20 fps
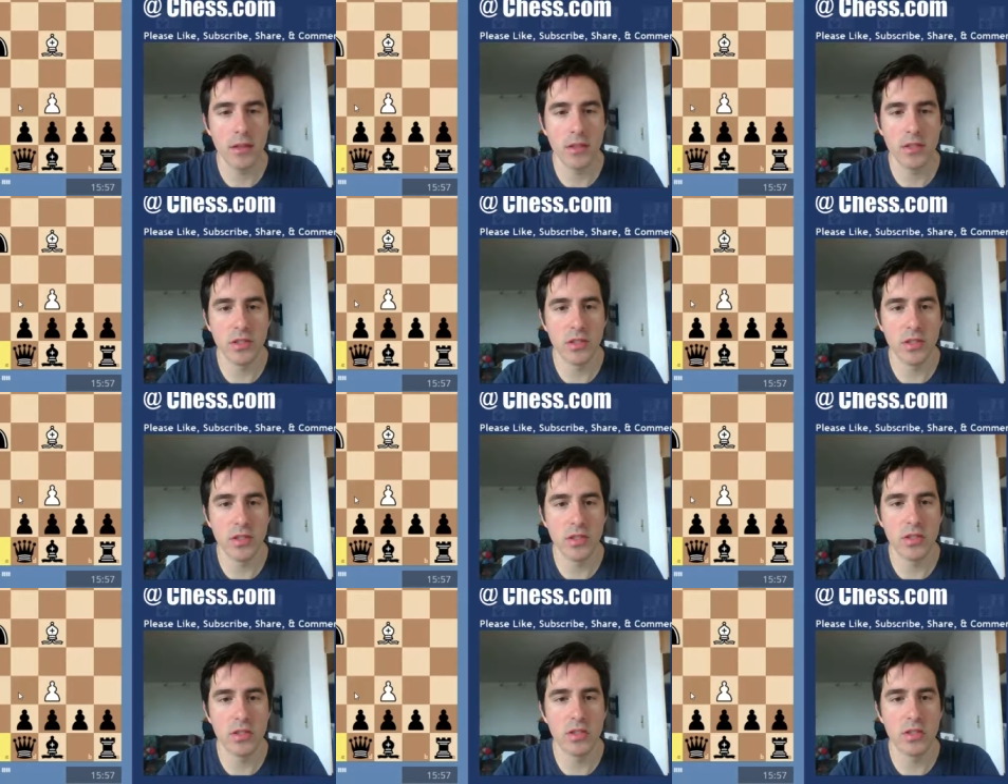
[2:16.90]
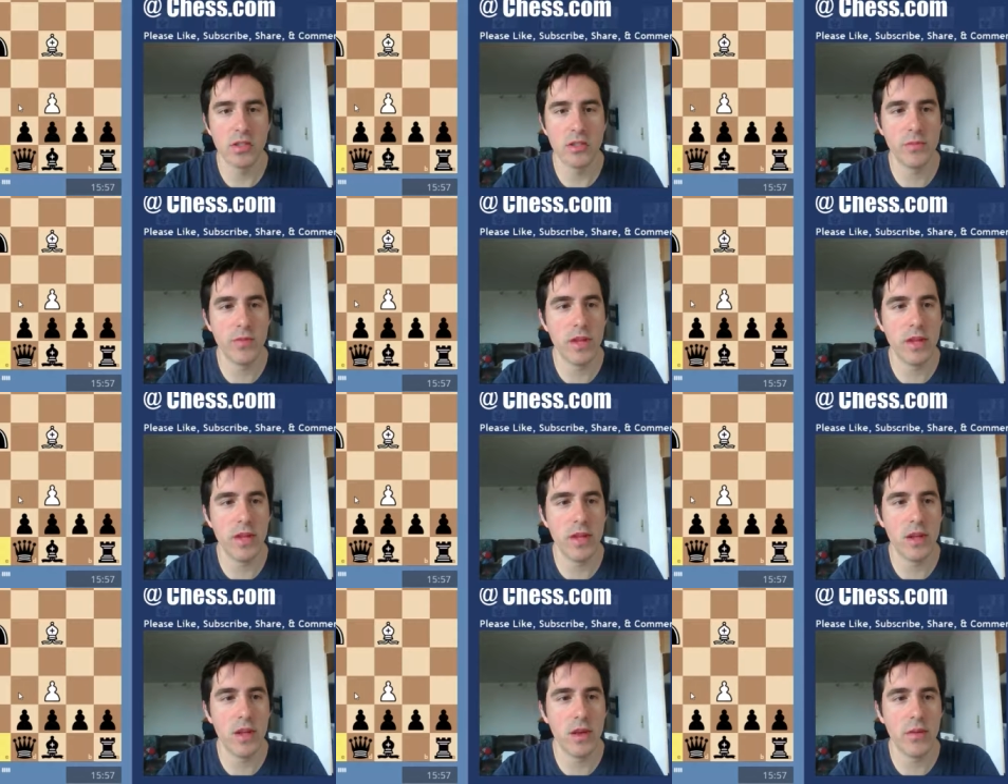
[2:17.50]
So this should just
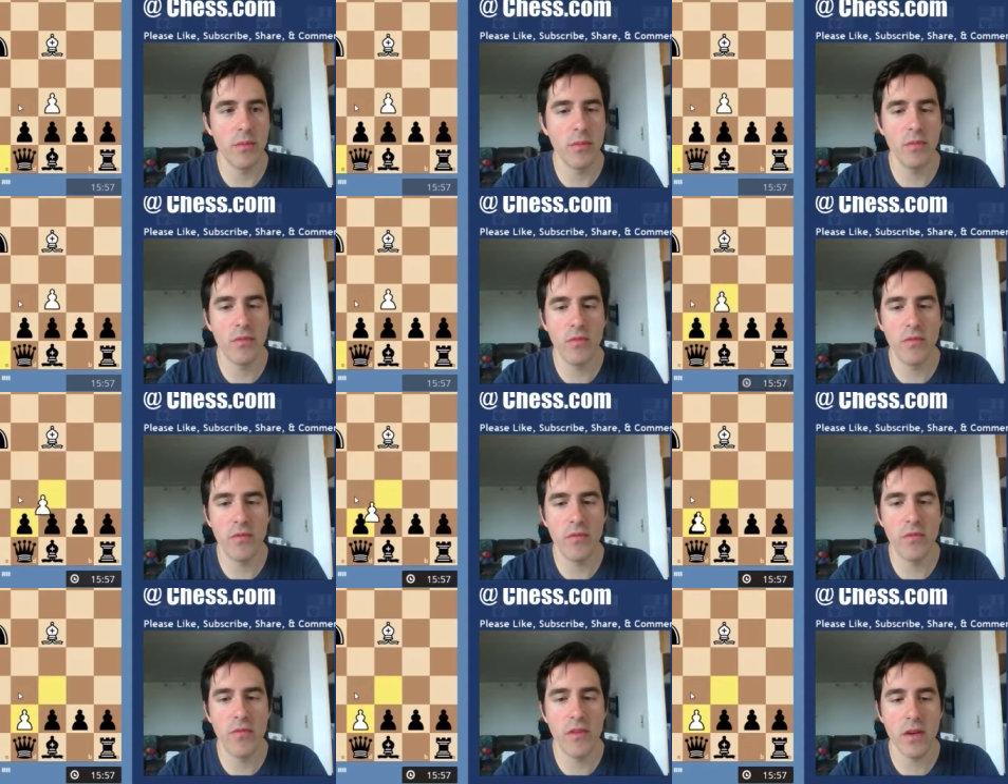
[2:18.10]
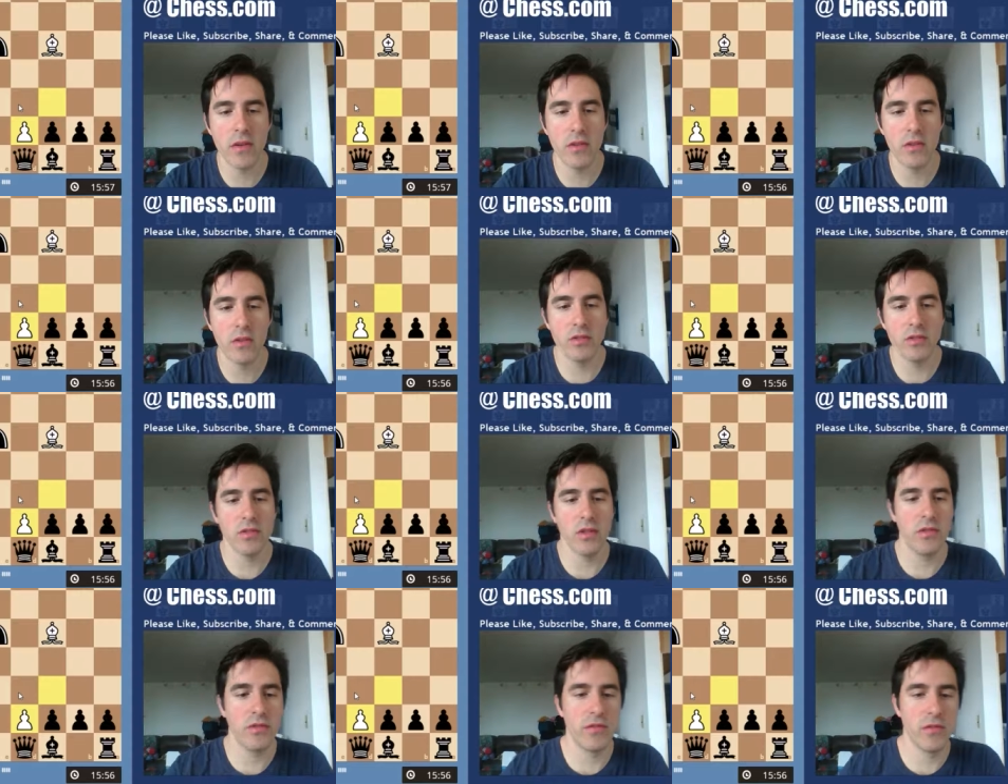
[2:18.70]
be a fairly
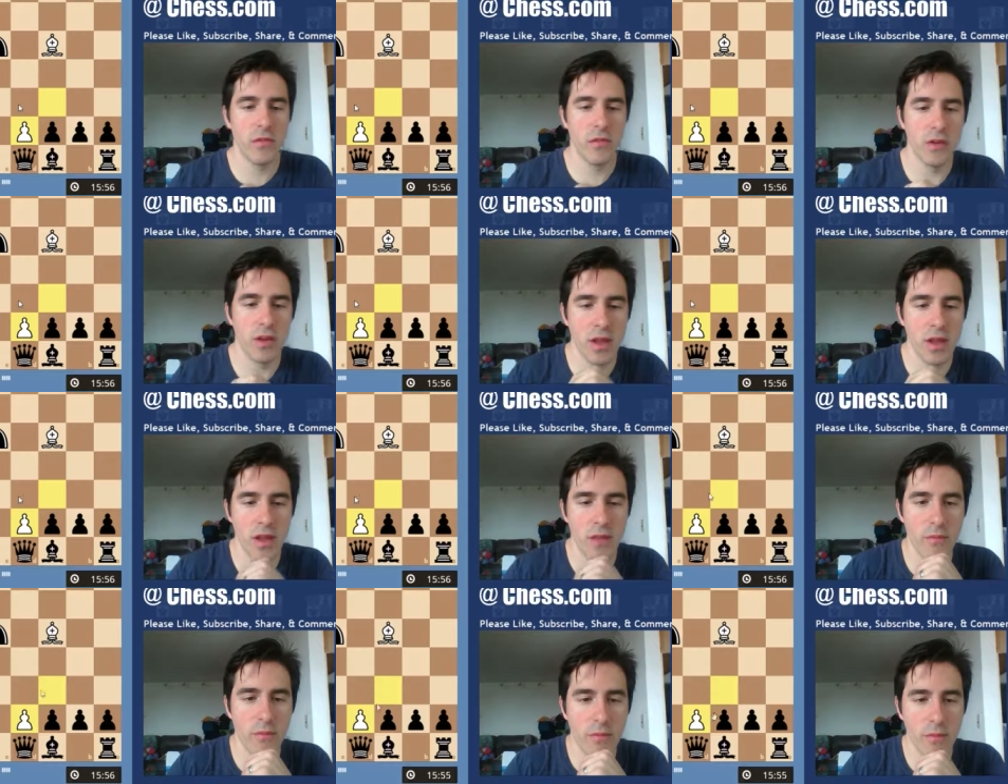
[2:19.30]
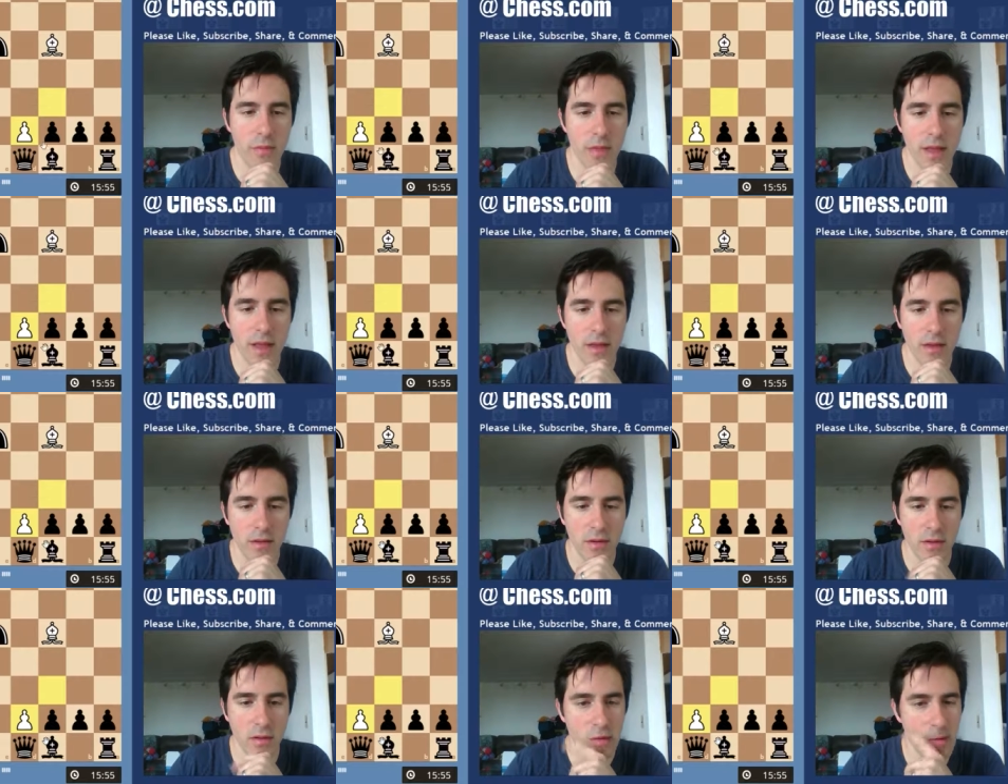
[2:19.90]
straightforward game for black.
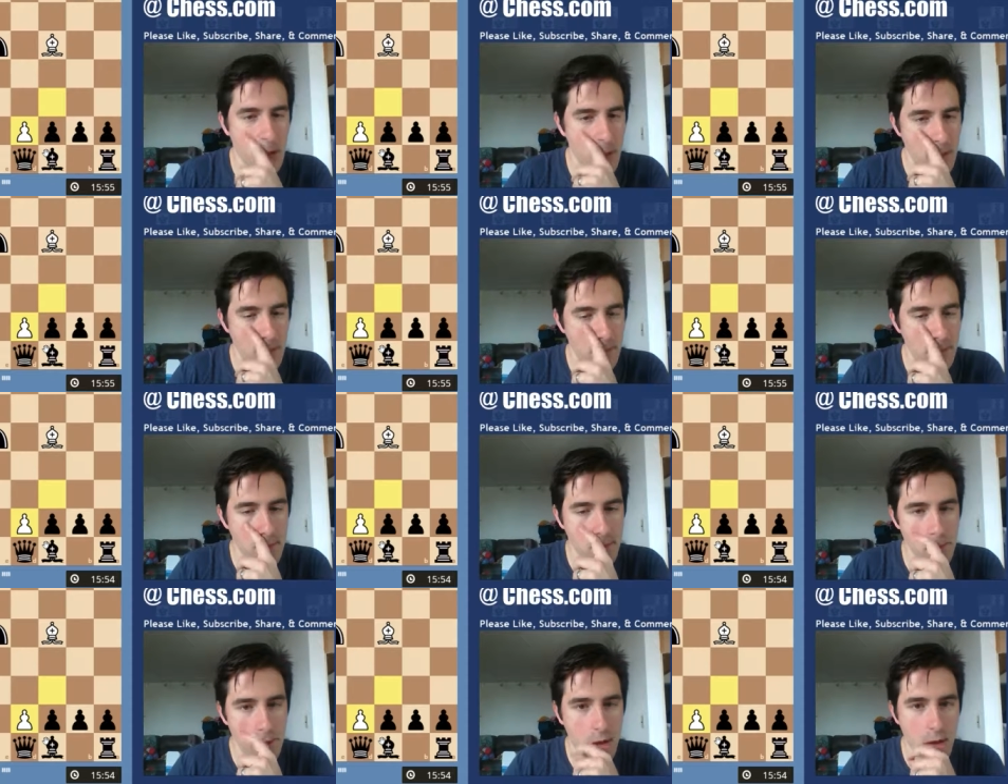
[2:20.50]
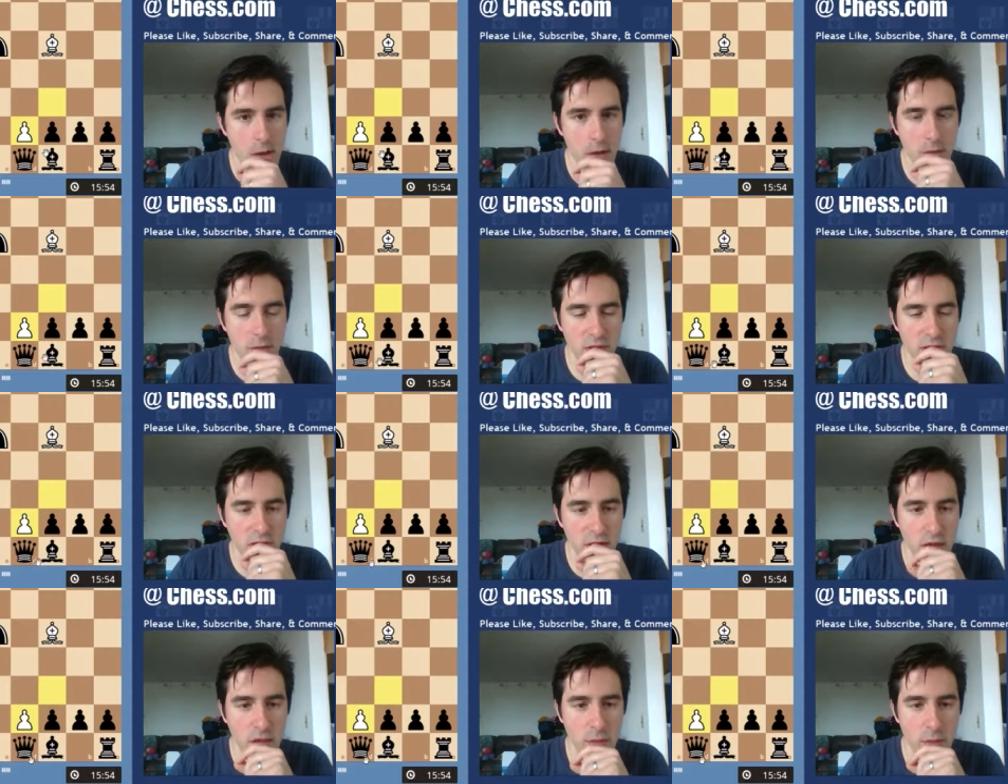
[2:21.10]
Okay, I'm
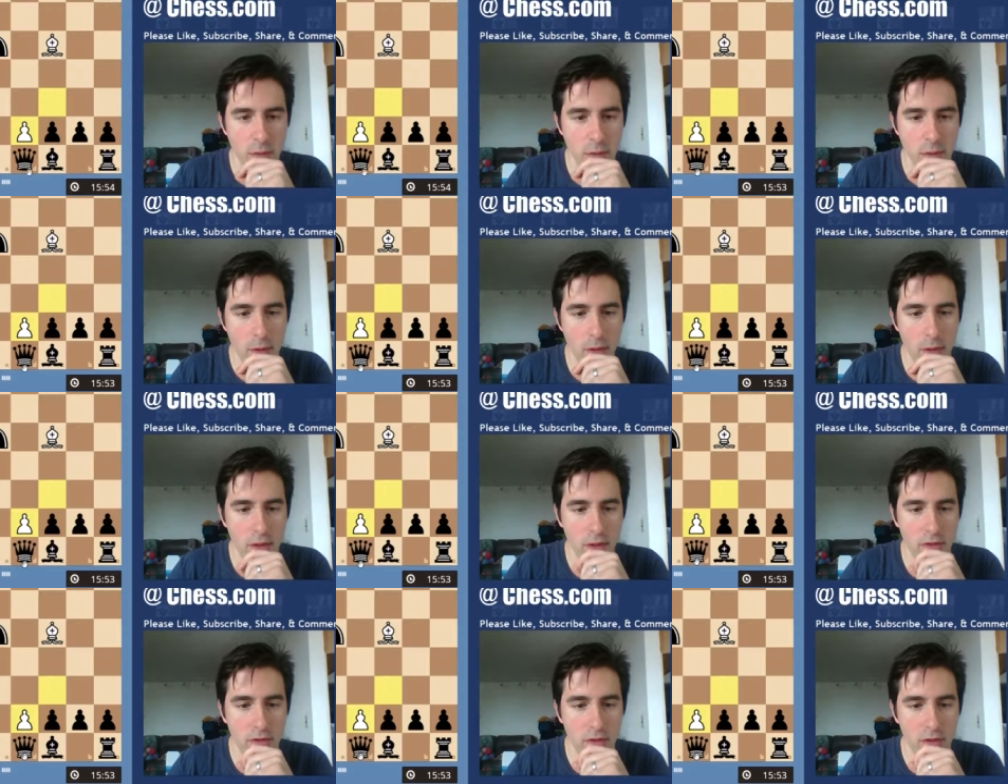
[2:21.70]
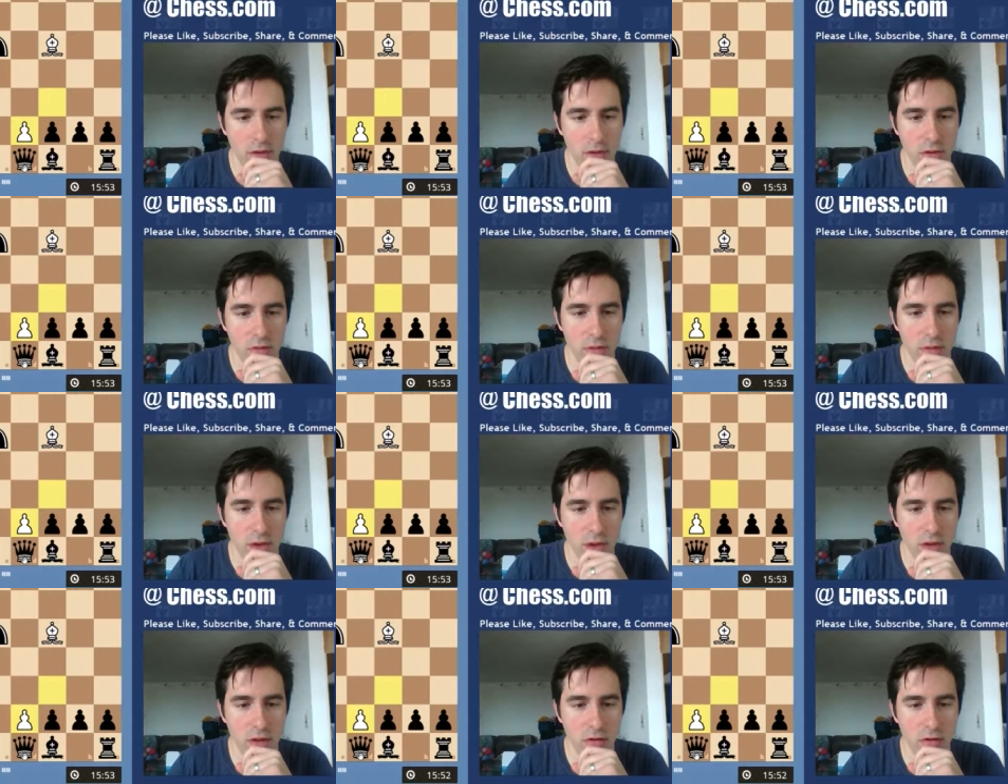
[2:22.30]
still up a pawn, so I don't
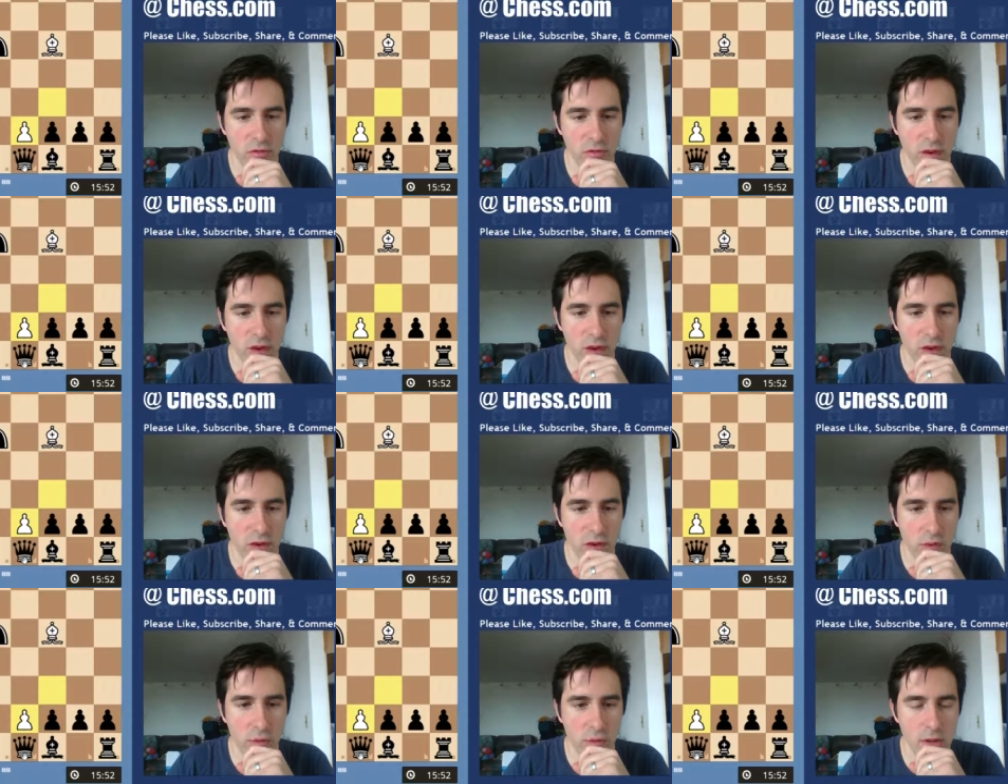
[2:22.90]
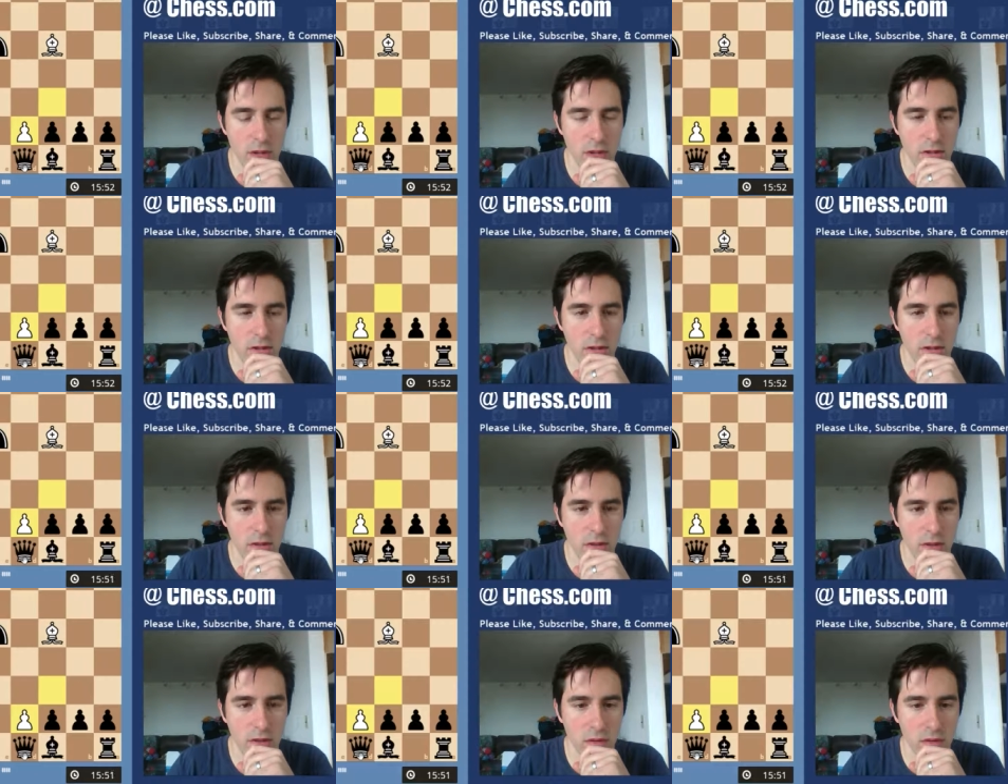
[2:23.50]
mind trading queens
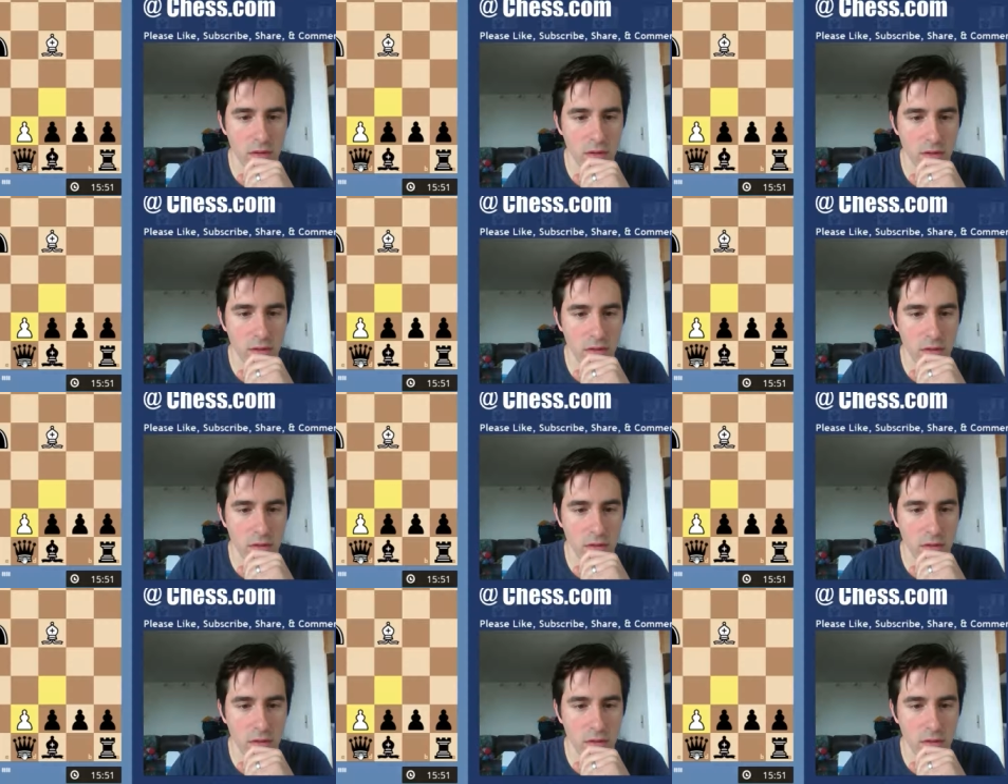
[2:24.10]
here.